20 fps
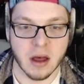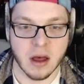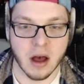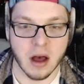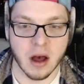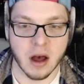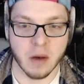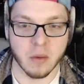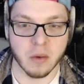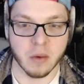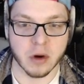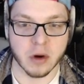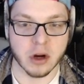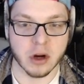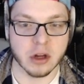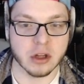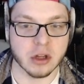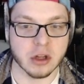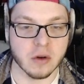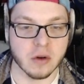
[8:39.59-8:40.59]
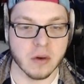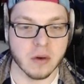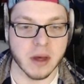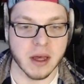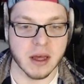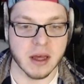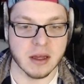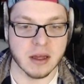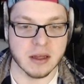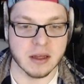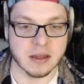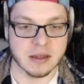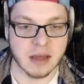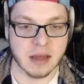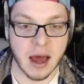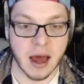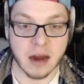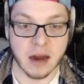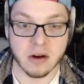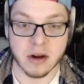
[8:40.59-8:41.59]
What we're going to do is,
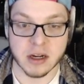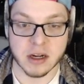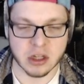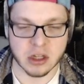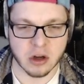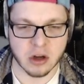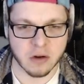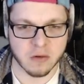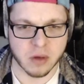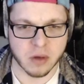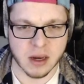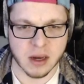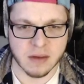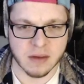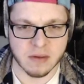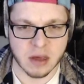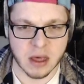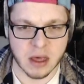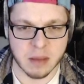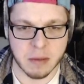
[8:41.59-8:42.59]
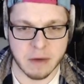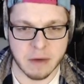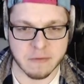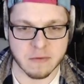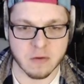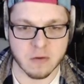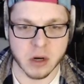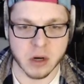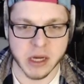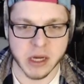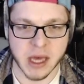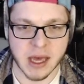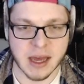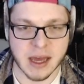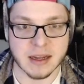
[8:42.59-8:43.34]
I don't actually know if we can even keep Evan Fournier.